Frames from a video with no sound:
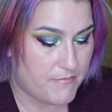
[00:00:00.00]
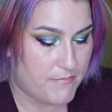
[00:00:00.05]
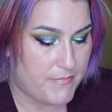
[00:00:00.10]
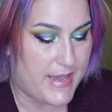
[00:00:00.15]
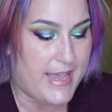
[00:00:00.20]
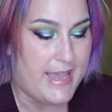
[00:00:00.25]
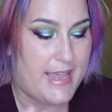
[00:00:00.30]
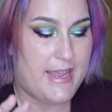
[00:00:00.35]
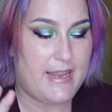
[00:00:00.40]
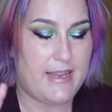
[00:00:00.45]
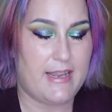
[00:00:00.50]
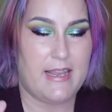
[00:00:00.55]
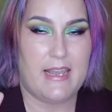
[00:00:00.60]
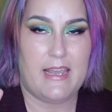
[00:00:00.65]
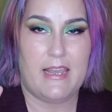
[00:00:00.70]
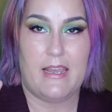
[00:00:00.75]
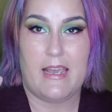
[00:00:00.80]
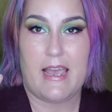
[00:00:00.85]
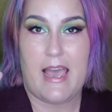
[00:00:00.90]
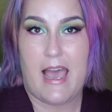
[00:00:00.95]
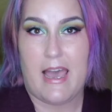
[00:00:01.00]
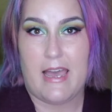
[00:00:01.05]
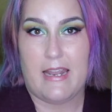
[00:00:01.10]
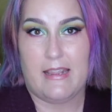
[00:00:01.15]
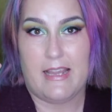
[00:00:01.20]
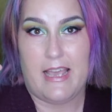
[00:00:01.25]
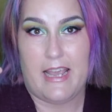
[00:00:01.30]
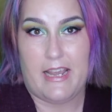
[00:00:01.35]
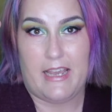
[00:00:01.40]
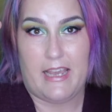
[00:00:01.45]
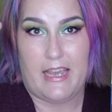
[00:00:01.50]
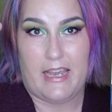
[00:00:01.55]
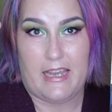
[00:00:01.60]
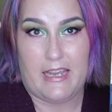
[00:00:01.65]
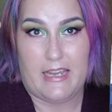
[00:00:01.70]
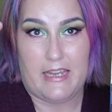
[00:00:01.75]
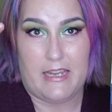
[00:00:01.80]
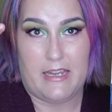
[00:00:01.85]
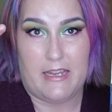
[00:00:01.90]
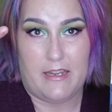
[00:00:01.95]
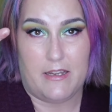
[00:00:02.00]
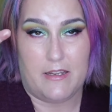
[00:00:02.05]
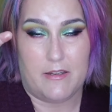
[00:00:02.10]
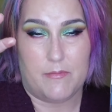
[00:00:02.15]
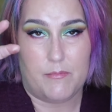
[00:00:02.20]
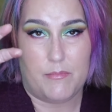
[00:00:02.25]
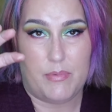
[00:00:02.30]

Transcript: but it had like a